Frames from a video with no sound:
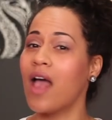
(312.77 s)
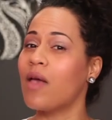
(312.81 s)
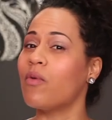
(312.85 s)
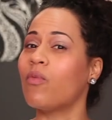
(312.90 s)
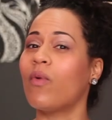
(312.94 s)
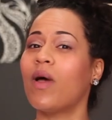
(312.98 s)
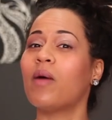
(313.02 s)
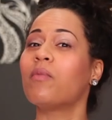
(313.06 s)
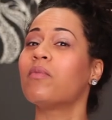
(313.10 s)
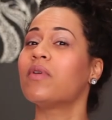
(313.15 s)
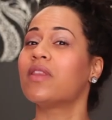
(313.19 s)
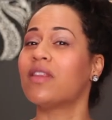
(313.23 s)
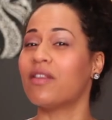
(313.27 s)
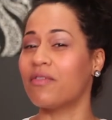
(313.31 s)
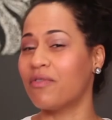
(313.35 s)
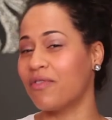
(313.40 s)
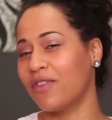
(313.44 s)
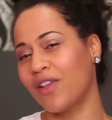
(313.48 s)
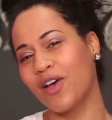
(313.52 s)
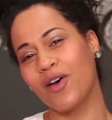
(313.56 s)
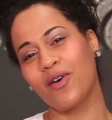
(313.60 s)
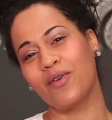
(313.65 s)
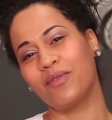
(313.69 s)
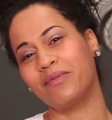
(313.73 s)
went with the
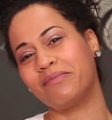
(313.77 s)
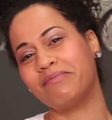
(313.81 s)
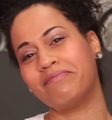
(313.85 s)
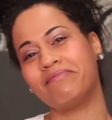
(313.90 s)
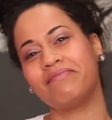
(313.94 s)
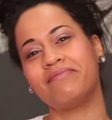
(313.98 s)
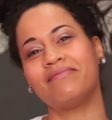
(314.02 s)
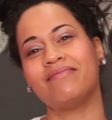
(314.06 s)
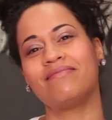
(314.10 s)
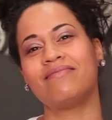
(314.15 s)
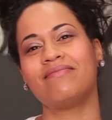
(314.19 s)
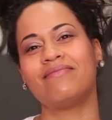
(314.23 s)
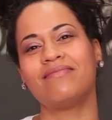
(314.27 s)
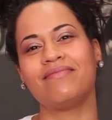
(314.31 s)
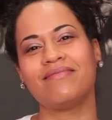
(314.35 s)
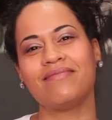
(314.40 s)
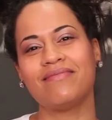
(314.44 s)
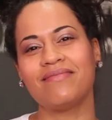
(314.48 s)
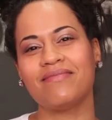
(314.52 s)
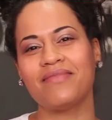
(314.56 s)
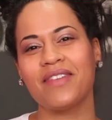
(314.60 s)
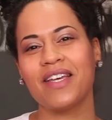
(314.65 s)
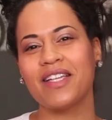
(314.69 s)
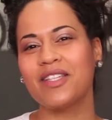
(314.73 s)
flow.
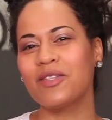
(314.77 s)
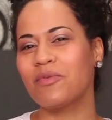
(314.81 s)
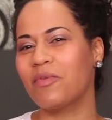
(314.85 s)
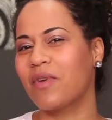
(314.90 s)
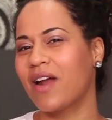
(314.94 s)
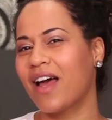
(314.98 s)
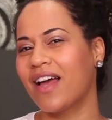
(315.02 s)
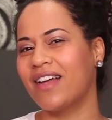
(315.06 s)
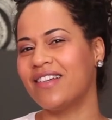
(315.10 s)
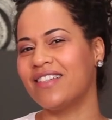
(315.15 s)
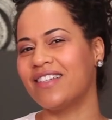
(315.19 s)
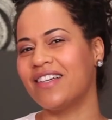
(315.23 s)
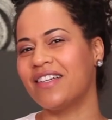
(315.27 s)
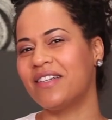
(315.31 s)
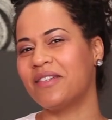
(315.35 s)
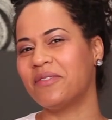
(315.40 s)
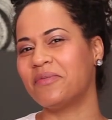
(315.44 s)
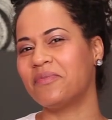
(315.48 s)
That's what I did.